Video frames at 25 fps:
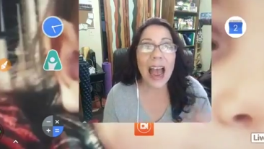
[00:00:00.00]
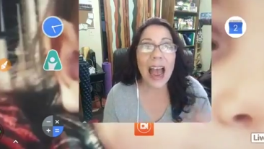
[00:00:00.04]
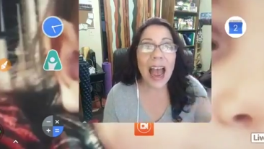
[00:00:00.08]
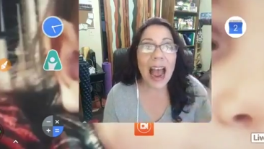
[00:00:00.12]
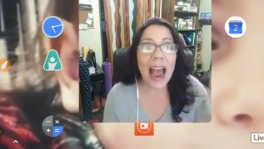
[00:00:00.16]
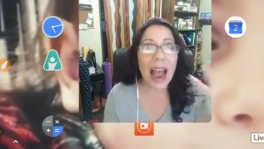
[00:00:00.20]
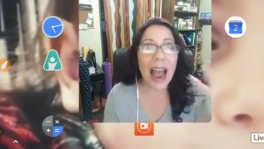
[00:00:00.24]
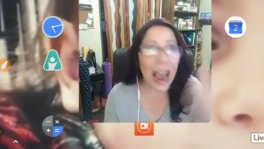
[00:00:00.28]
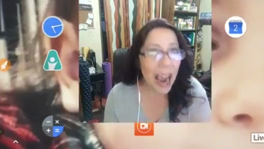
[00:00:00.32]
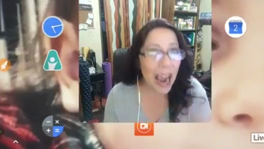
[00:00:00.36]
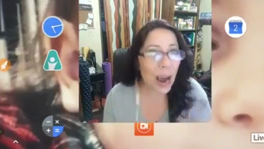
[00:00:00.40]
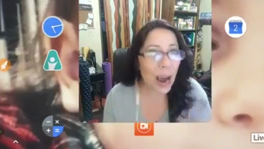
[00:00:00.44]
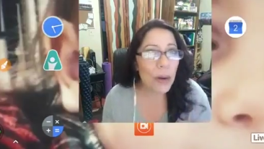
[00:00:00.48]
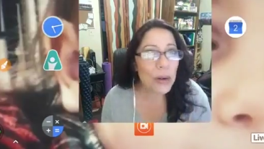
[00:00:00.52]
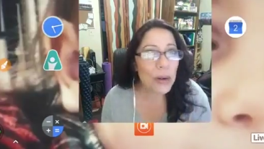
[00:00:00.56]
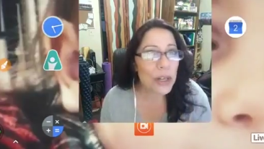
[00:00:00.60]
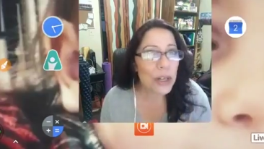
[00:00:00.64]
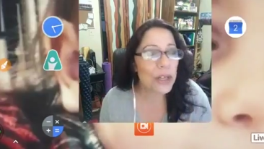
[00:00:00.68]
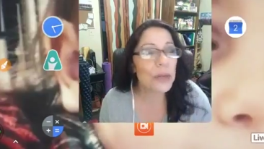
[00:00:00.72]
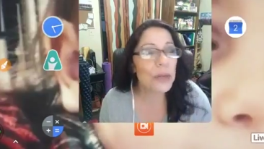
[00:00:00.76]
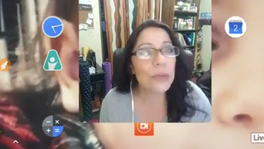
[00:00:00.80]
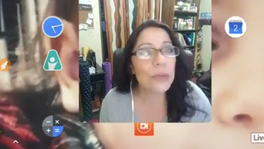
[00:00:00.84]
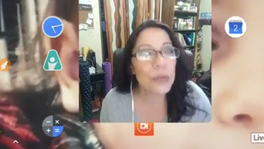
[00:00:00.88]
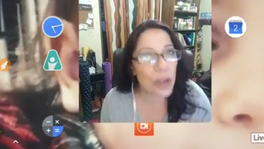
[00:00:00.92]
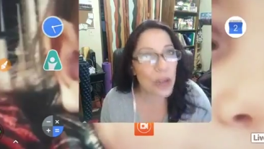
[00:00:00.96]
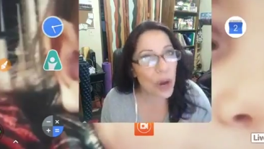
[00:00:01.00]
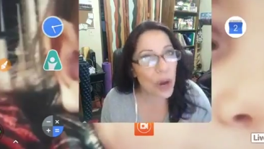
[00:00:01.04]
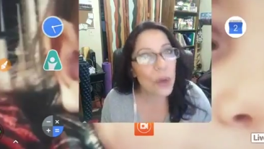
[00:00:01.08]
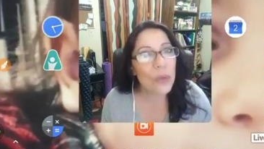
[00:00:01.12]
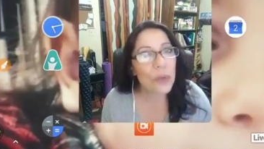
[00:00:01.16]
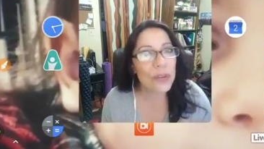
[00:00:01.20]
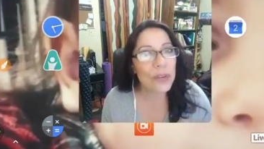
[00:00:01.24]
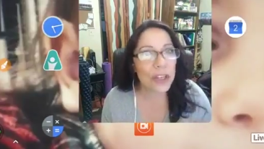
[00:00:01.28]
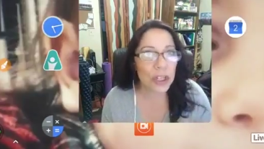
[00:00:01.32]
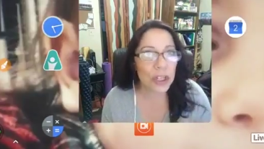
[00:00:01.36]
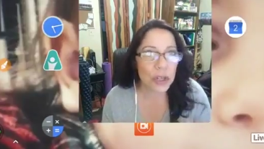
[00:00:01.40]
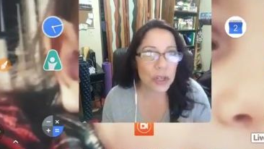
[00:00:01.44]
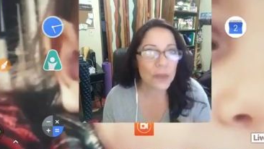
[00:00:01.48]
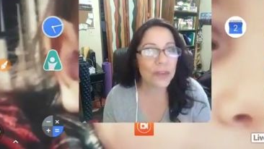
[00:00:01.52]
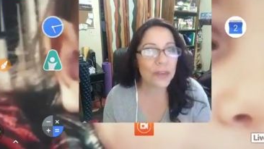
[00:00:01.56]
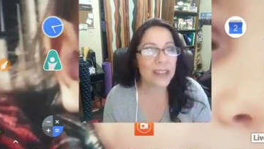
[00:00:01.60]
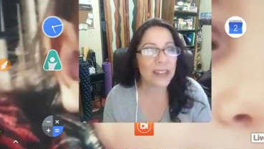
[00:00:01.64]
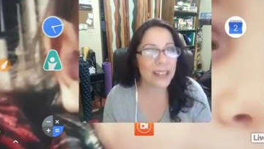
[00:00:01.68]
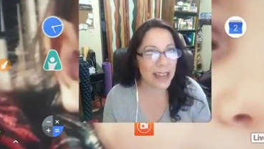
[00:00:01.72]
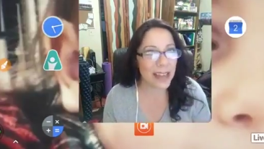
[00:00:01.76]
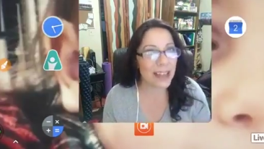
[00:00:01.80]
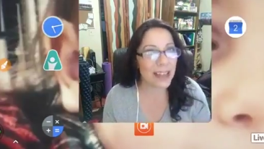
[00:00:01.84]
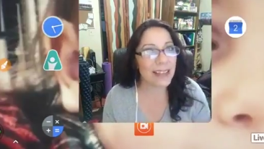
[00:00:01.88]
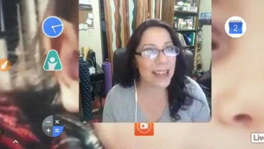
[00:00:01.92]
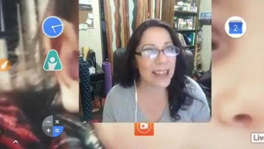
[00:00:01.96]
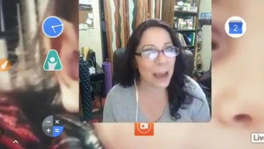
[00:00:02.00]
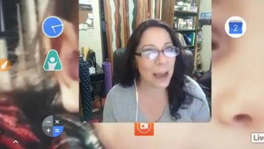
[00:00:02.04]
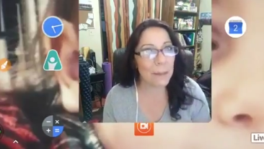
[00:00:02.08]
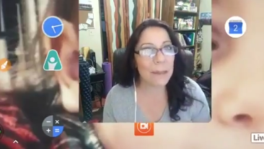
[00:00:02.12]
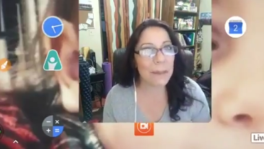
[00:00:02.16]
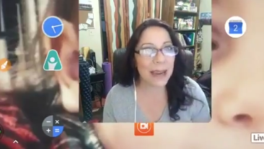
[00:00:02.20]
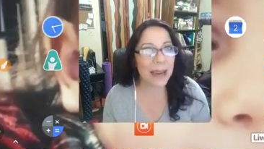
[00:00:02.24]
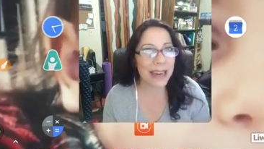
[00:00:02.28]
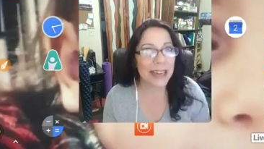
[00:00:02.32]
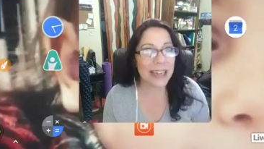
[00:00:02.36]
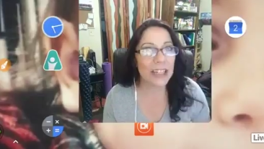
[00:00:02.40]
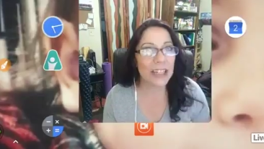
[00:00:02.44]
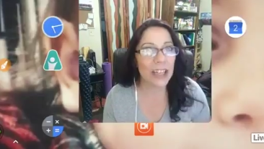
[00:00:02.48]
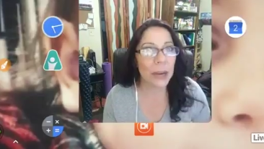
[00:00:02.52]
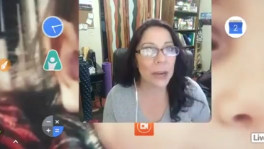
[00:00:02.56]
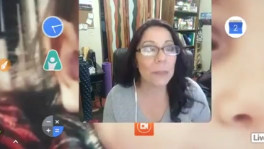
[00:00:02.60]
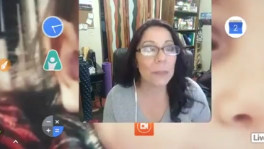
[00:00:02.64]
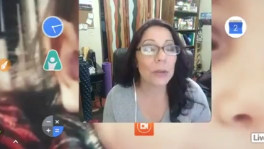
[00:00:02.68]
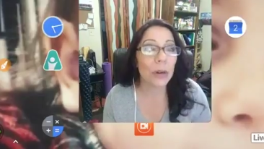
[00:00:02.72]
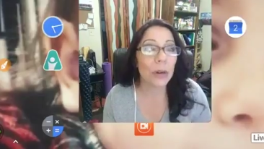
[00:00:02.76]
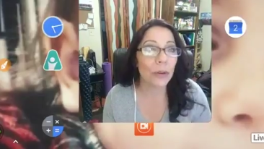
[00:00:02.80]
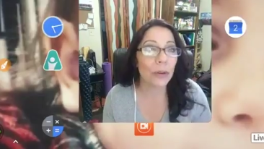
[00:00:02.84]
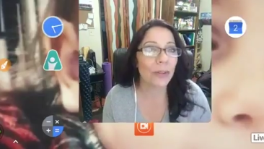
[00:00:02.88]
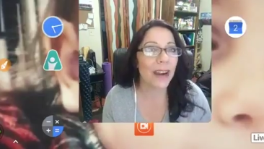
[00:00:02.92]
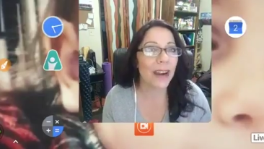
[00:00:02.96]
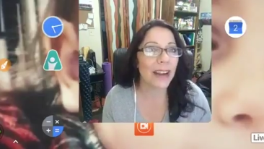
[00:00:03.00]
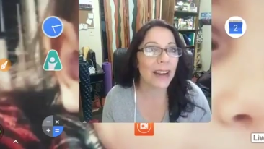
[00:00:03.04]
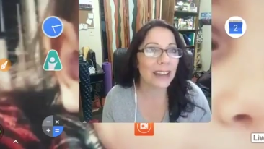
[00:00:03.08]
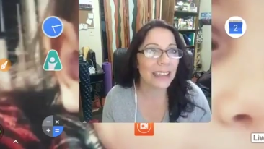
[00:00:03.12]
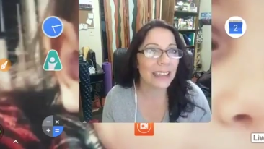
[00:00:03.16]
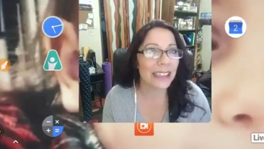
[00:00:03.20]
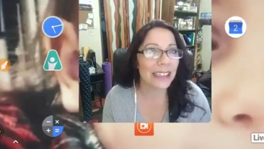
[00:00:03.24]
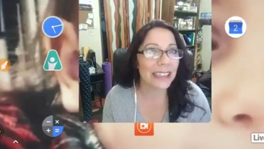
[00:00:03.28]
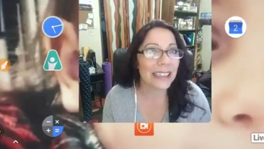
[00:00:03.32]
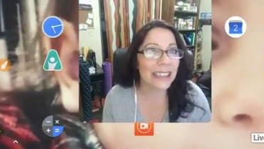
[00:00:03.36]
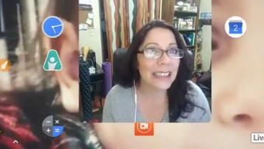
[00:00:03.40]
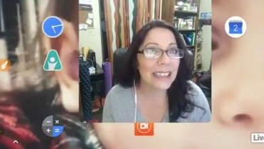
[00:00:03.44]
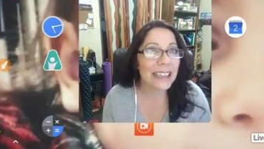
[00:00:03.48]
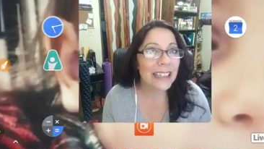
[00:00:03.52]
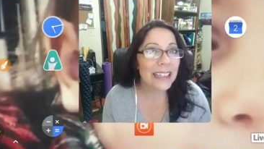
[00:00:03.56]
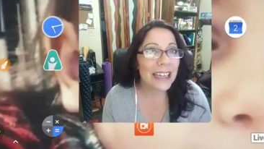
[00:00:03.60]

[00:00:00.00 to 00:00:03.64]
How do you know that you've set that page up correctly?